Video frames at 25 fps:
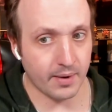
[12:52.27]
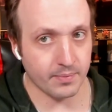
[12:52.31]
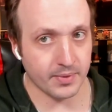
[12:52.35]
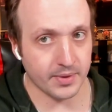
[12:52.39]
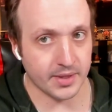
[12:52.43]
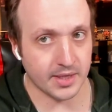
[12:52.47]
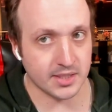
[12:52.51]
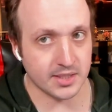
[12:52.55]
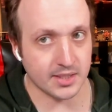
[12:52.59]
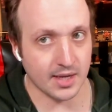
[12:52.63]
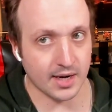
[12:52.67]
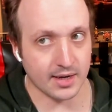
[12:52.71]

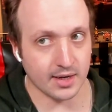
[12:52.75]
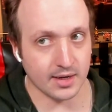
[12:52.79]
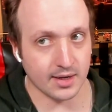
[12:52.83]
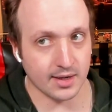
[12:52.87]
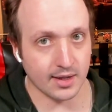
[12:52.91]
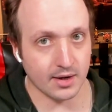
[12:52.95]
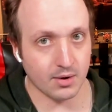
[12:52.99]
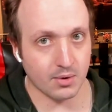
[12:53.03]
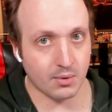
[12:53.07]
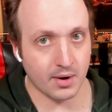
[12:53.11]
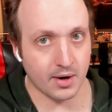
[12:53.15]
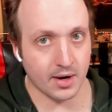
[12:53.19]
He's not going to
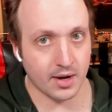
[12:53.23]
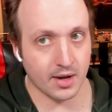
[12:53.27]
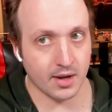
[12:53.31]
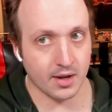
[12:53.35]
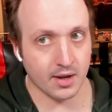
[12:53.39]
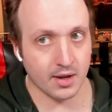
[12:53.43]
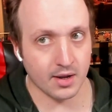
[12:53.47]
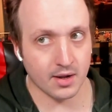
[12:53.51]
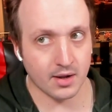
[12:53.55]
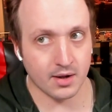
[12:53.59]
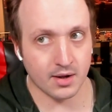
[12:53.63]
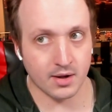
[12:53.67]
get away.
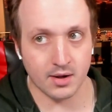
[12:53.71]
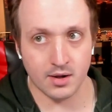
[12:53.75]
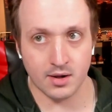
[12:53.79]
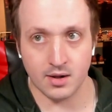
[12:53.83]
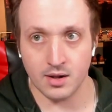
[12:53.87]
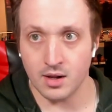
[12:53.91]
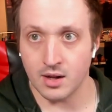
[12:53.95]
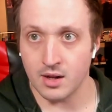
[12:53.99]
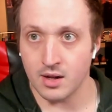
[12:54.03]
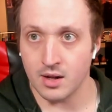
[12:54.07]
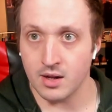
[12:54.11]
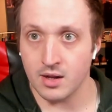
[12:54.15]

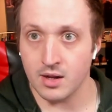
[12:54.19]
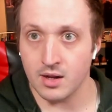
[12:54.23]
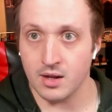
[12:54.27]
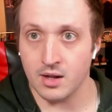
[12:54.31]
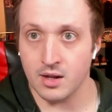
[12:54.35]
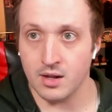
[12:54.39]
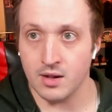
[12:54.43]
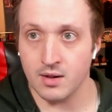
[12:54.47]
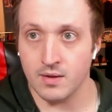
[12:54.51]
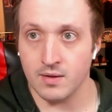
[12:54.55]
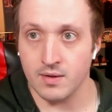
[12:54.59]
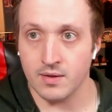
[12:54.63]

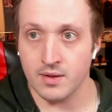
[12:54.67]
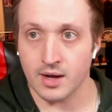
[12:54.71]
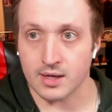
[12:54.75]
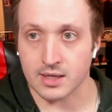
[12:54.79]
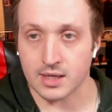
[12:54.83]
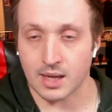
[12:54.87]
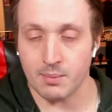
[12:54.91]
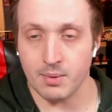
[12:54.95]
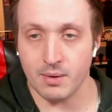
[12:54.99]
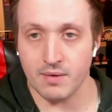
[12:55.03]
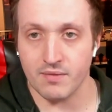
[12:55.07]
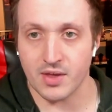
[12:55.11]

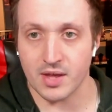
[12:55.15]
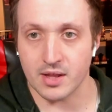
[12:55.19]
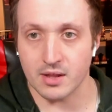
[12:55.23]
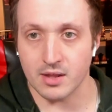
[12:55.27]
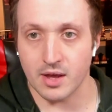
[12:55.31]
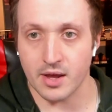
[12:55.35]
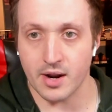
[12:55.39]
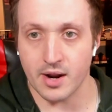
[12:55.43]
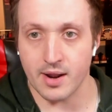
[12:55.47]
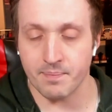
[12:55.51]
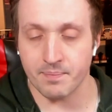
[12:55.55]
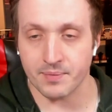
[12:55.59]
Can't believe they
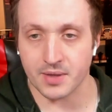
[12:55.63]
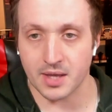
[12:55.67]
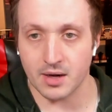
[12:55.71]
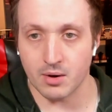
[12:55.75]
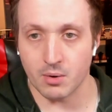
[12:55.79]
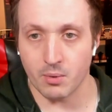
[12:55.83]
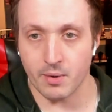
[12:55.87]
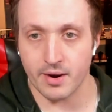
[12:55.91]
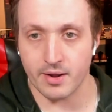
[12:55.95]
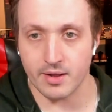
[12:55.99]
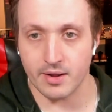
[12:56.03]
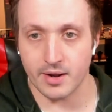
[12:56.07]
let him get
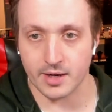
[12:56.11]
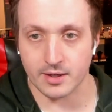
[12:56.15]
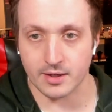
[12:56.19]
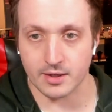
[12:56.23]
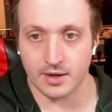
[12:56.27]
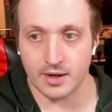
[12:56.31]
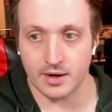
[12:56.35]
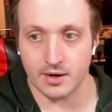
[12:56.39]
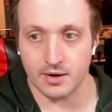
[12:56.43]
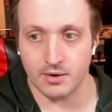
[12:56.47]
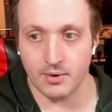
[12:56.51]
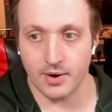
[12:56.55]
away like
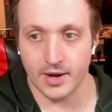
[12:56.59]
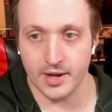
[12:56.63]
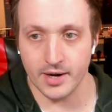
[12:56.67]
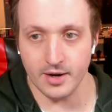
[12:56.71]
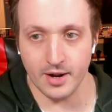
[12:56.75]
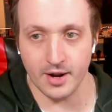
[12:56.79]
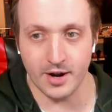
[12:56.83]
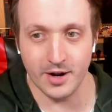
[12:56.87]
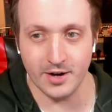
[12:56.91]
that. What?